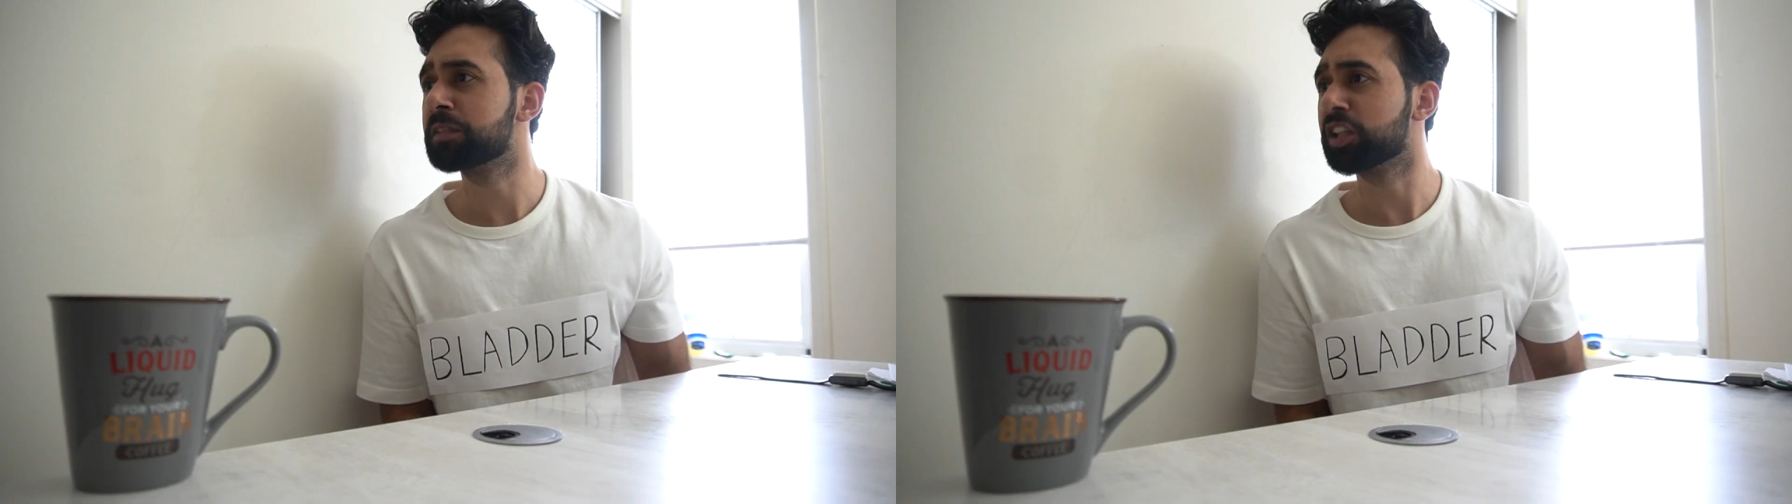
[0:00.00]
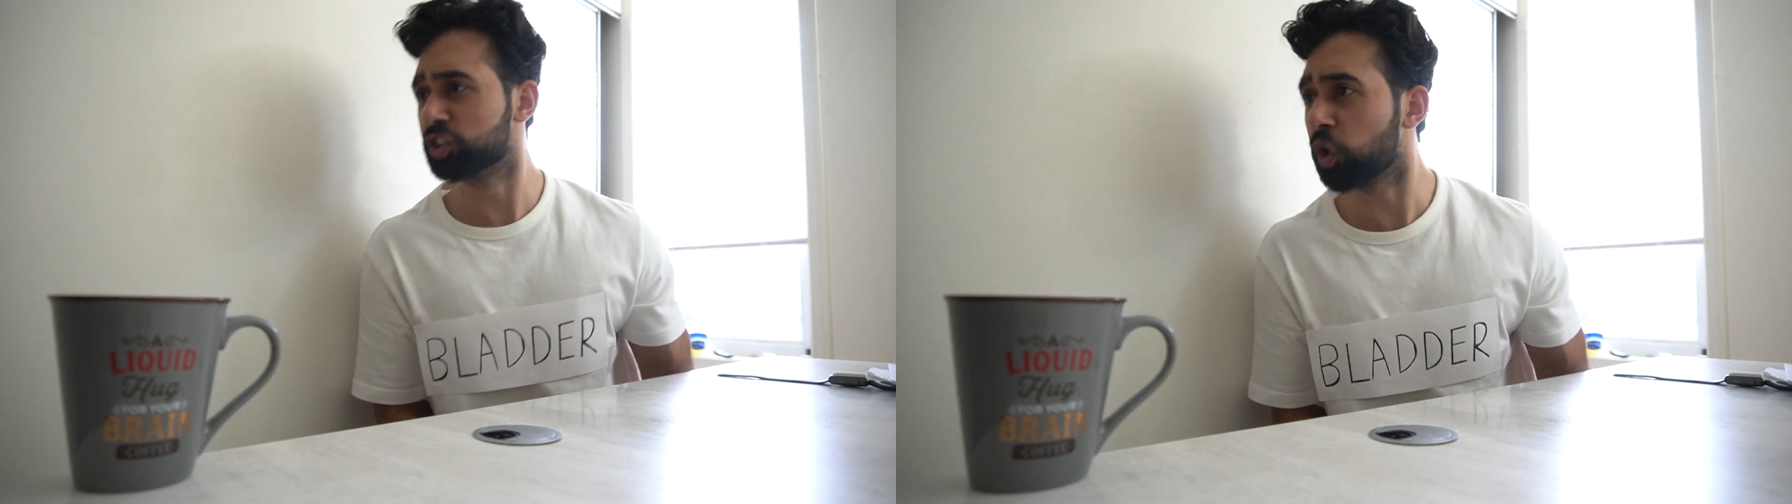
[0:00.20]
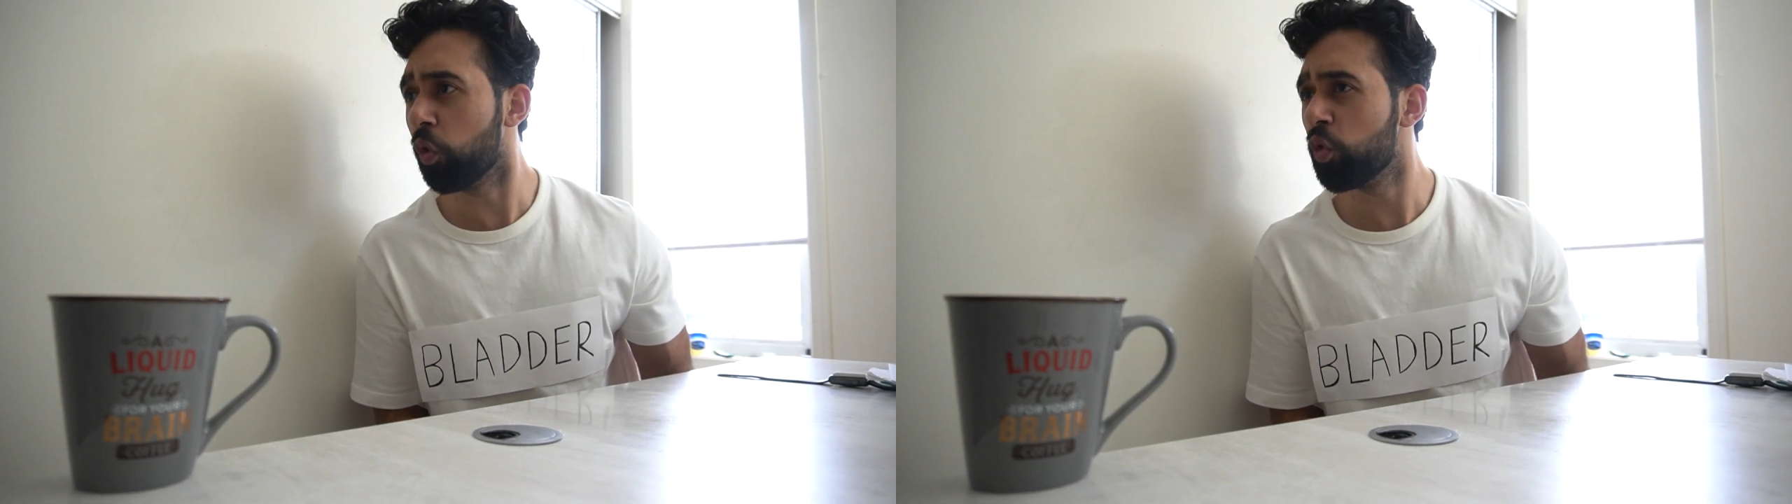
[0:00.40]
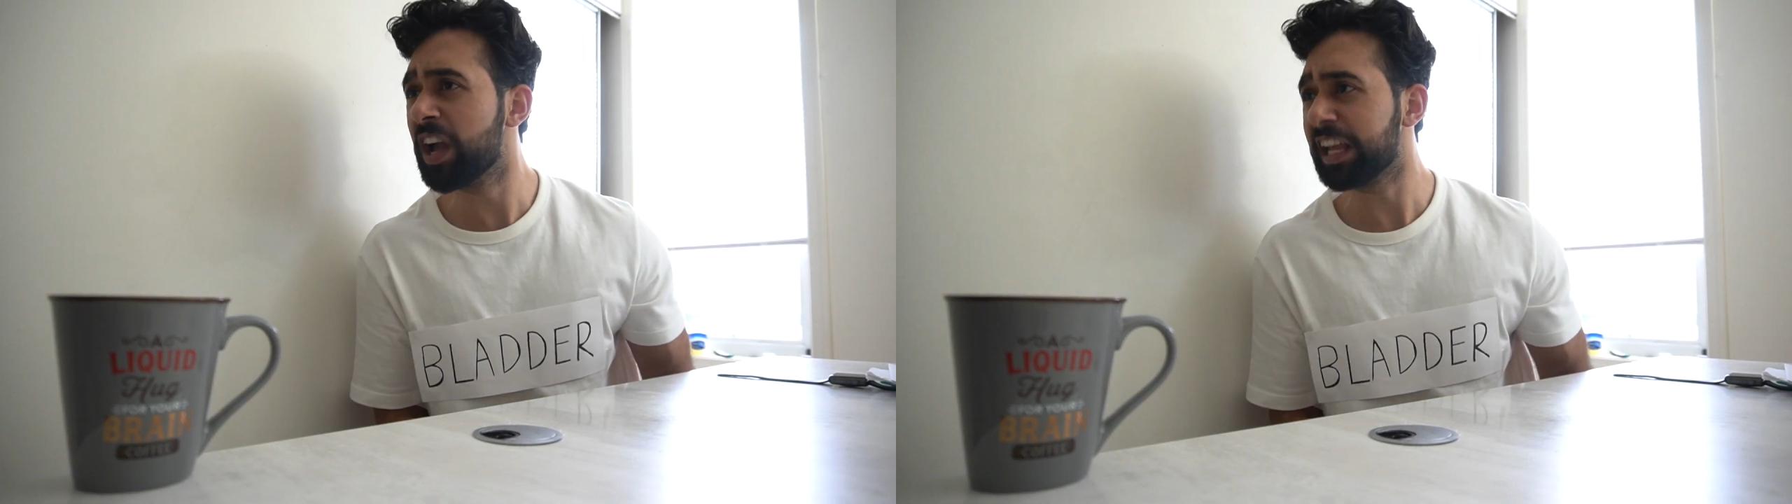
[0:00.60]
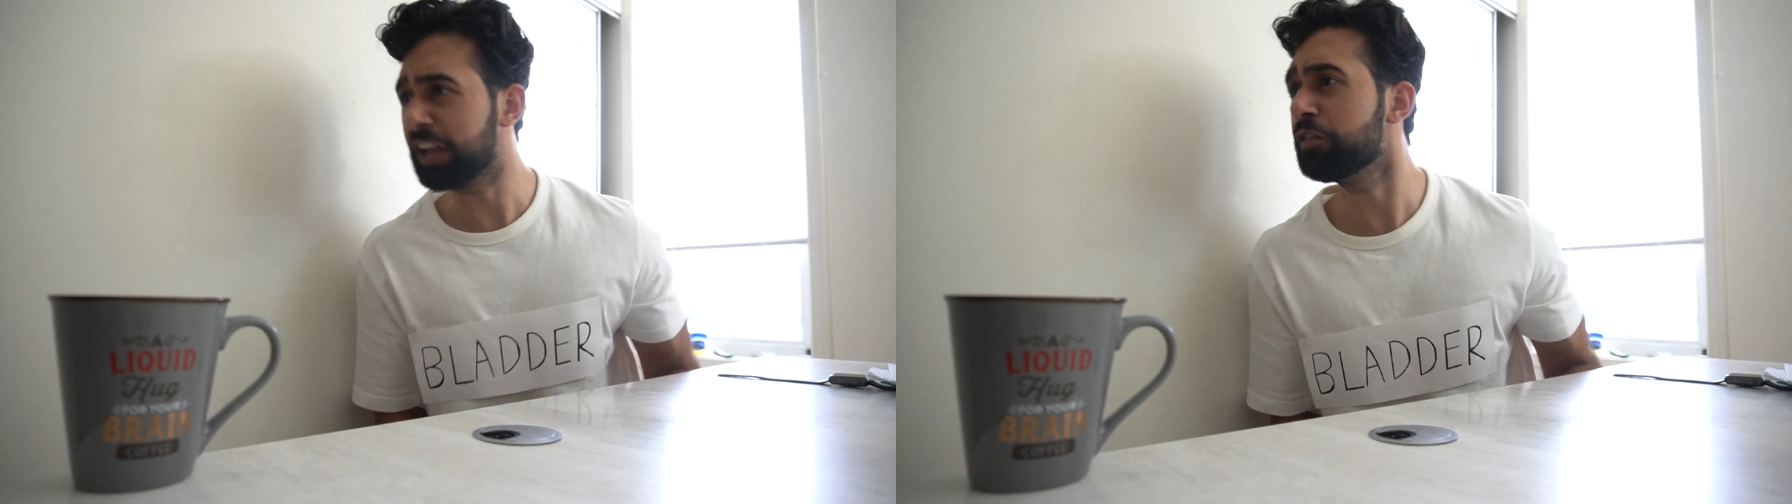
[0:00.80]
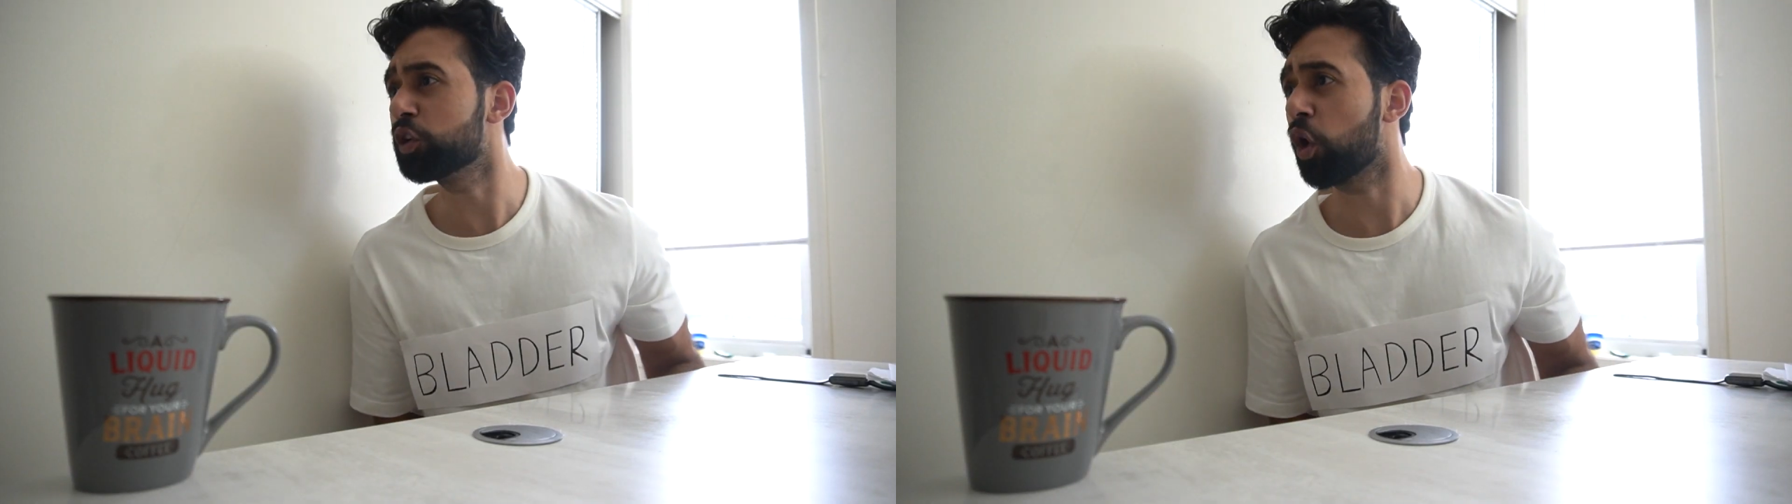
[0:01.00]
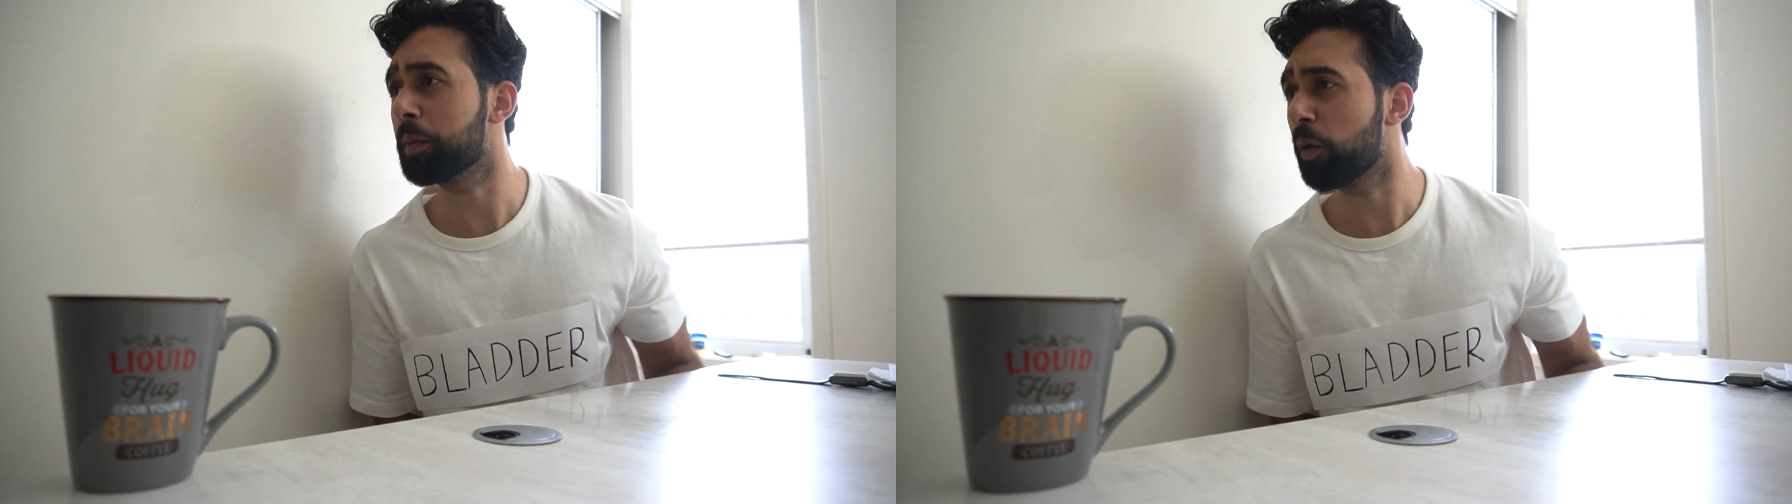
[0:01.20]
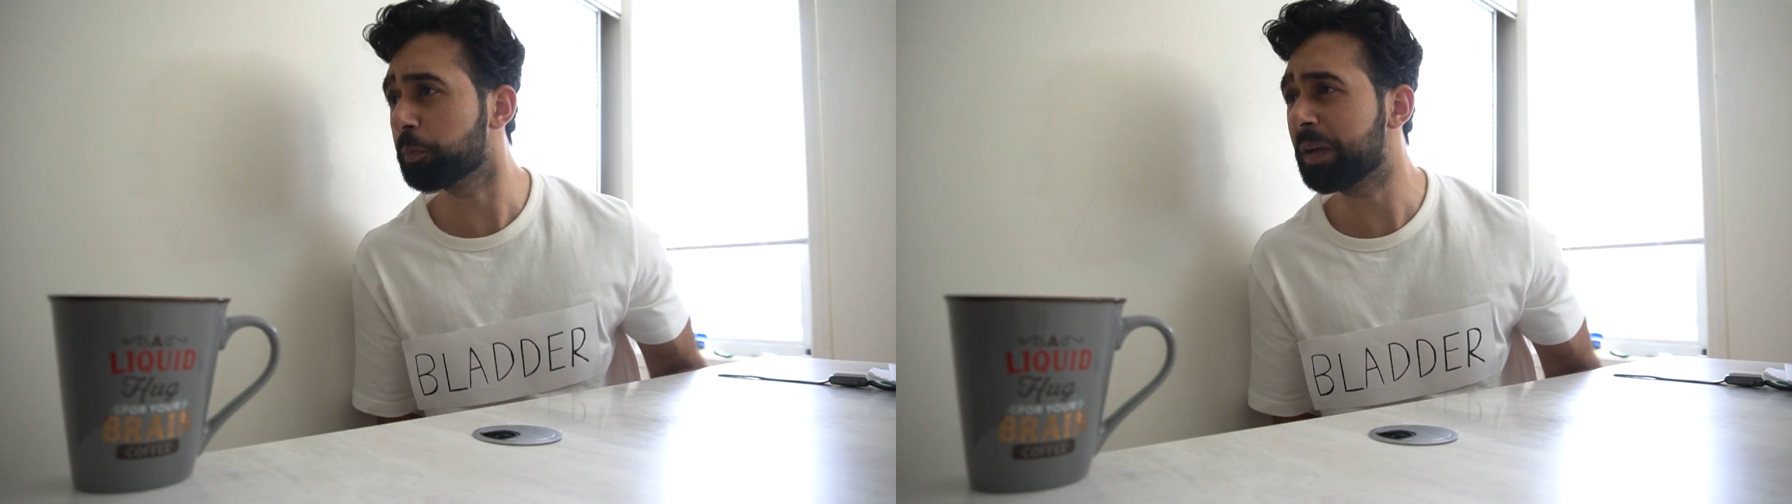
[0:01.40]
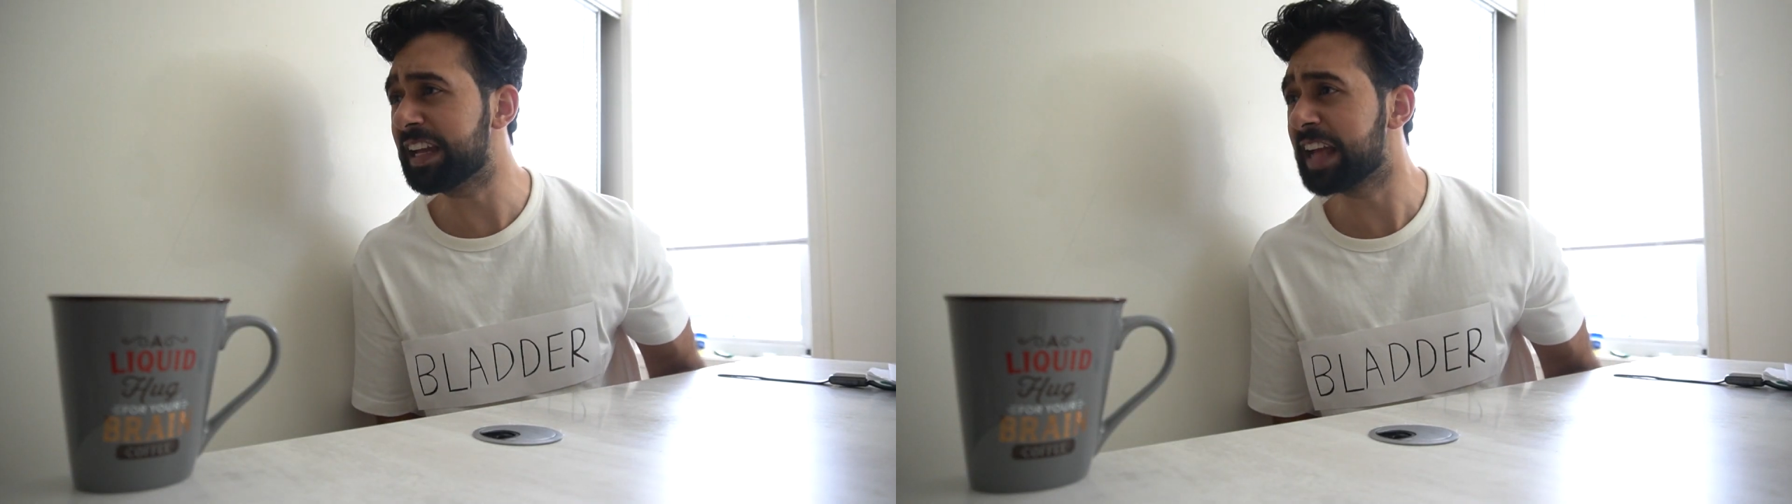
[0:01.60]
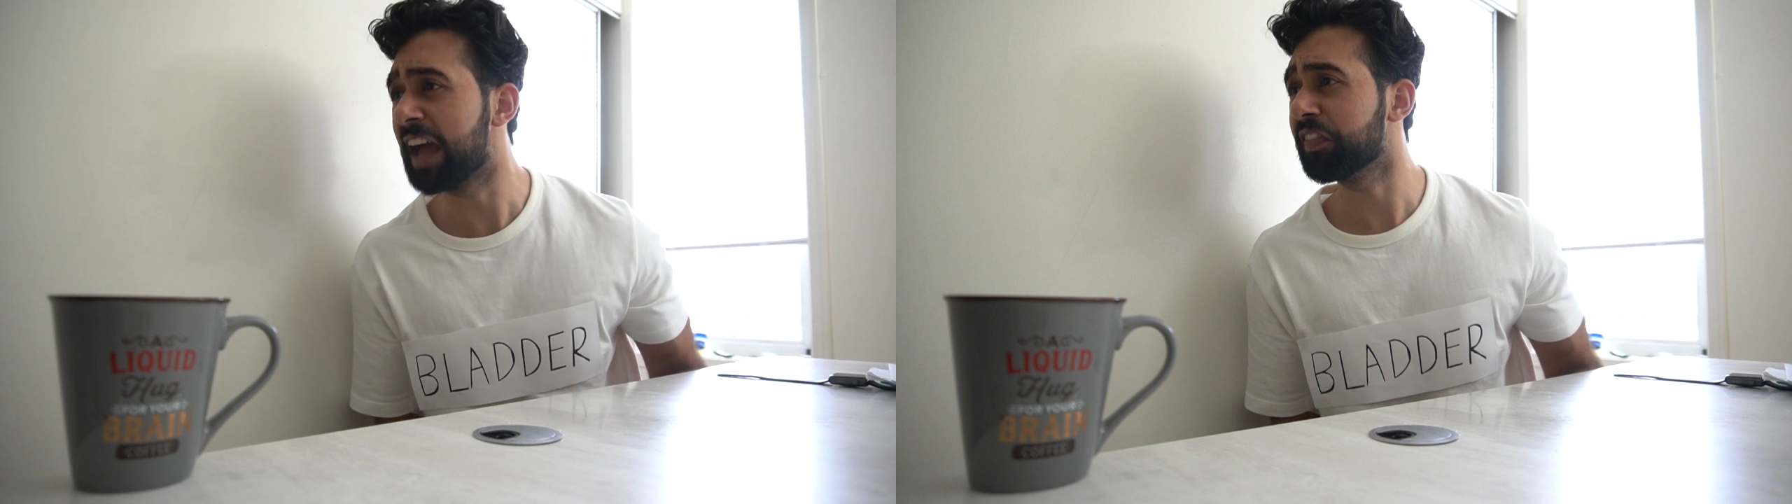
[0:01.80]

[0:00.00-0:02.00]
So, if you talk about peeing,